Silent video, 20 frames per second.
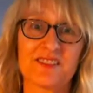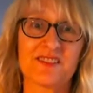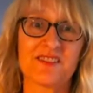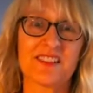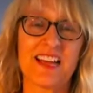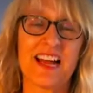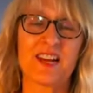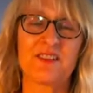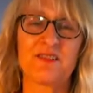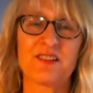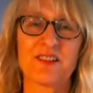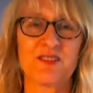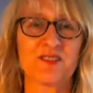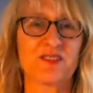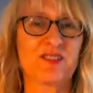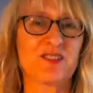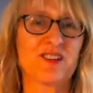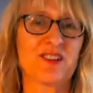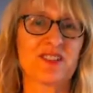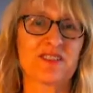There's a How to Read
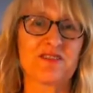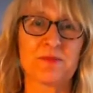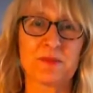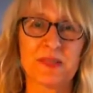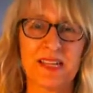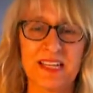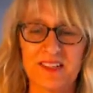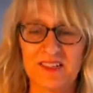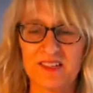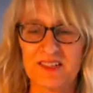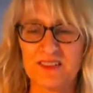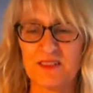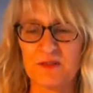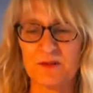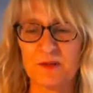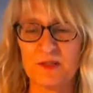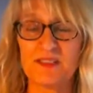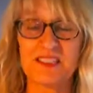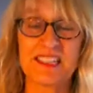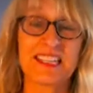Oracle course for beginners, as
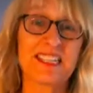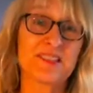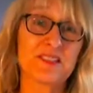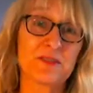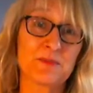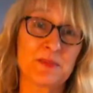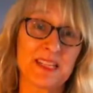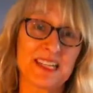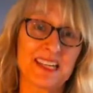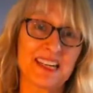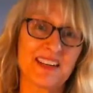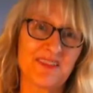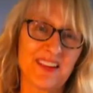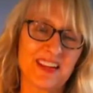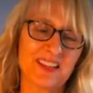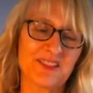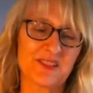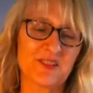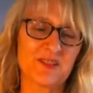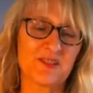well as the Intermediate
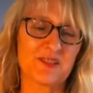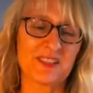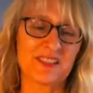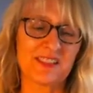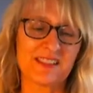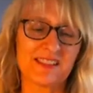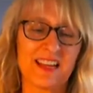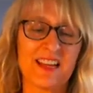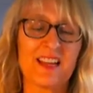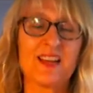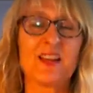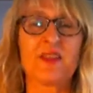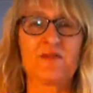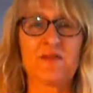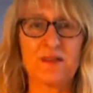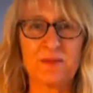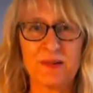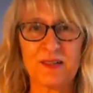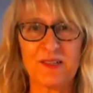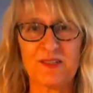Advanced course,
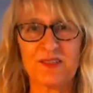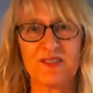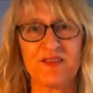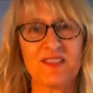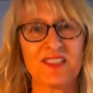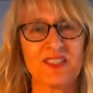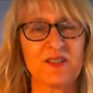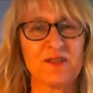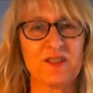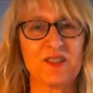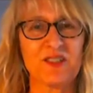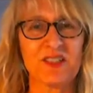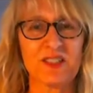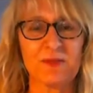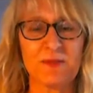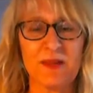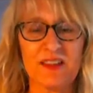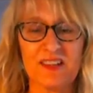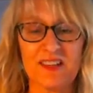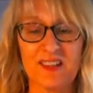Three Pillars of Intuition
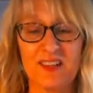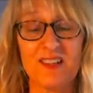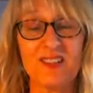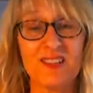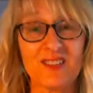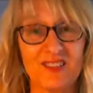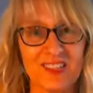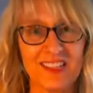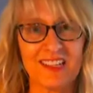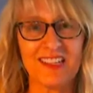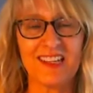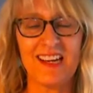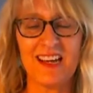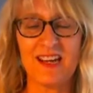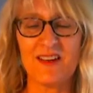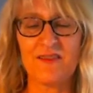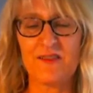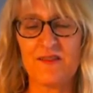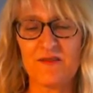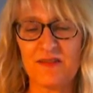and Methodology
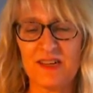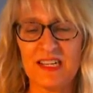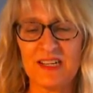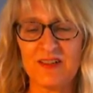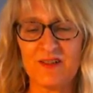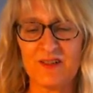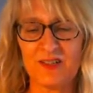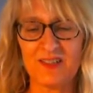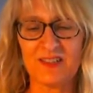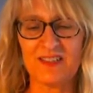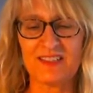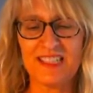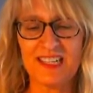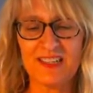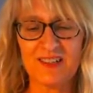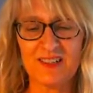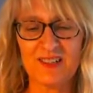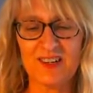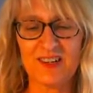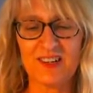for Reading Oracle and
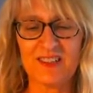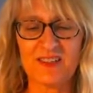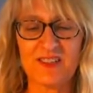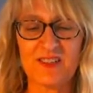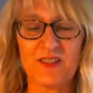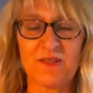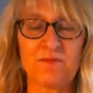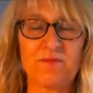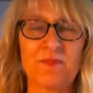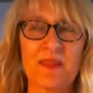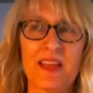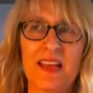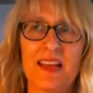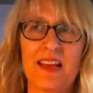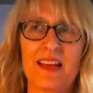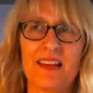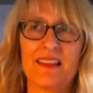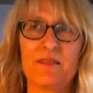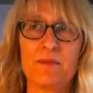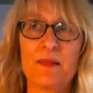Tarot Cards. So
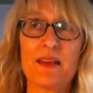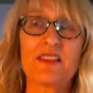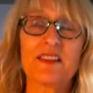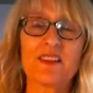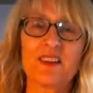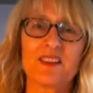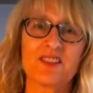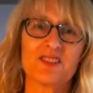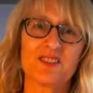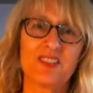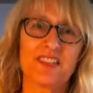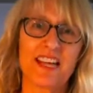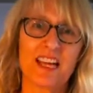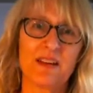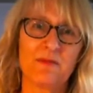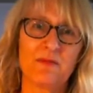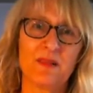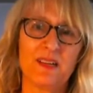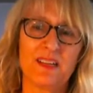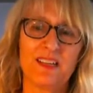the methodology
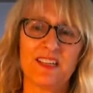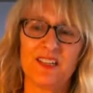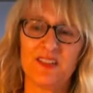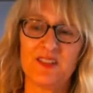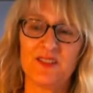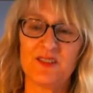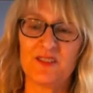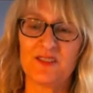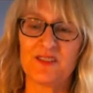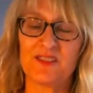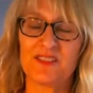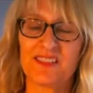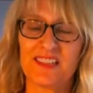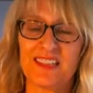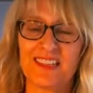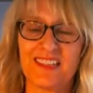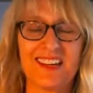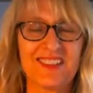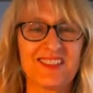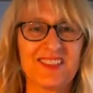can be
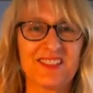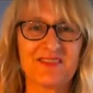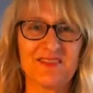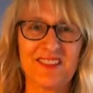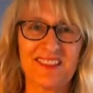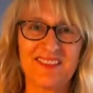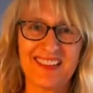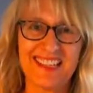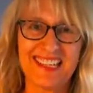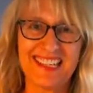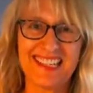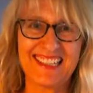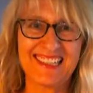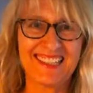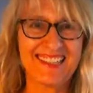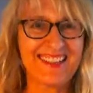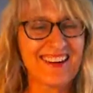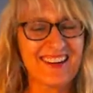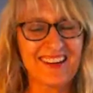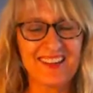used not just with reading
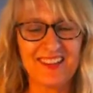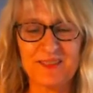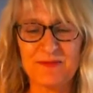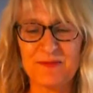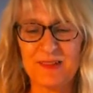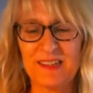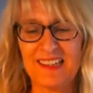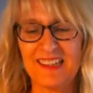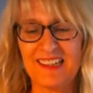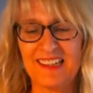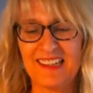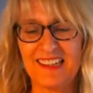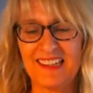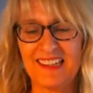cards, but